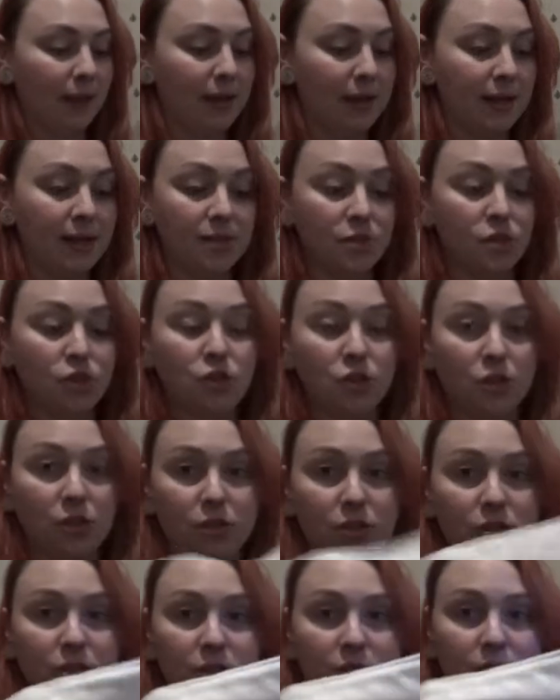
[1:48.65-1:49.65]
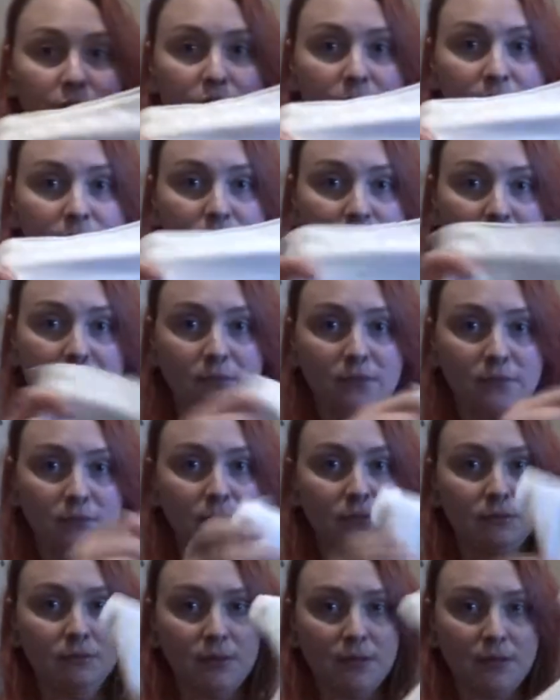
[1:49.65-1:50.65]
is just
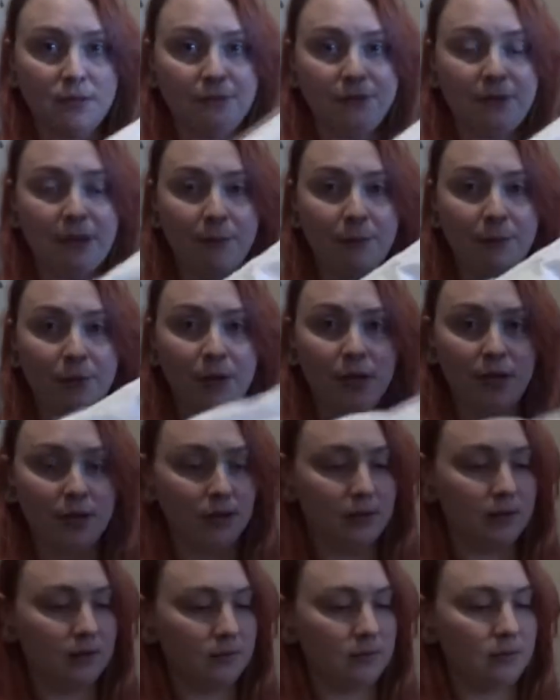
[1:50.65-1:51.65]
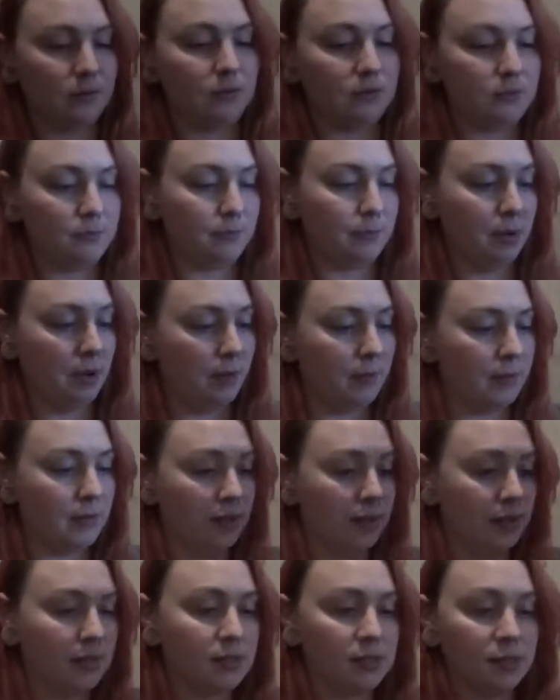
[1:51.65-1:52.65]
a fabric, I'll unpop for
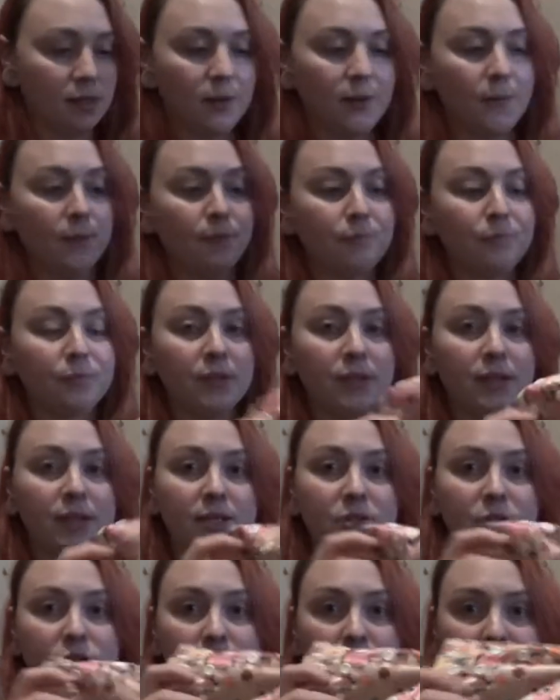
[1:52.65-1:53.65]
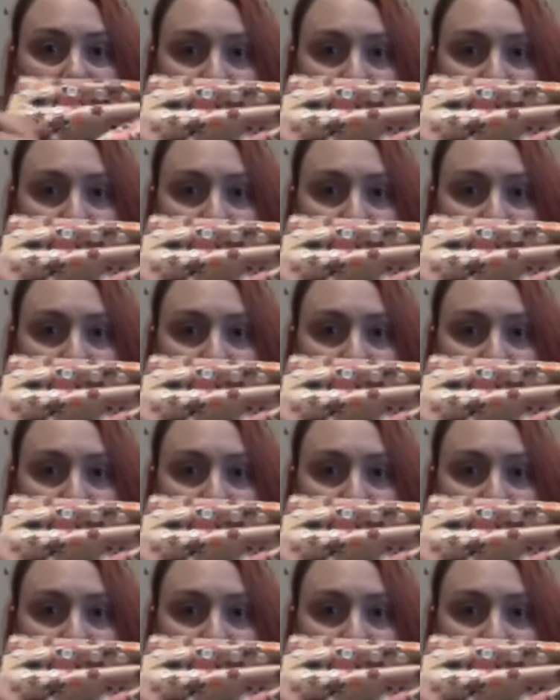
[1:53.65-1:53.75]
this, it's just a